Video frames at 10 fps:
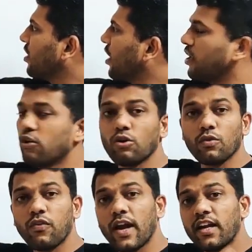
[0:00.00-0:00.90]
and you have
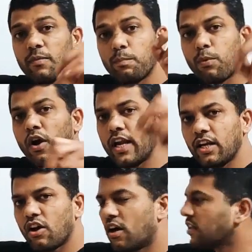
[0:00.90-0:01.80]
to find a
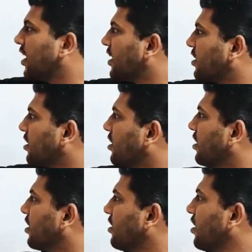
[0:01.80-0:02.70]
point on that
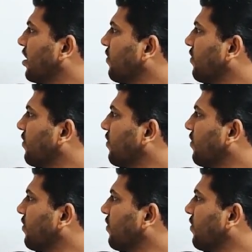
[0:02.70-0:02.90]
curve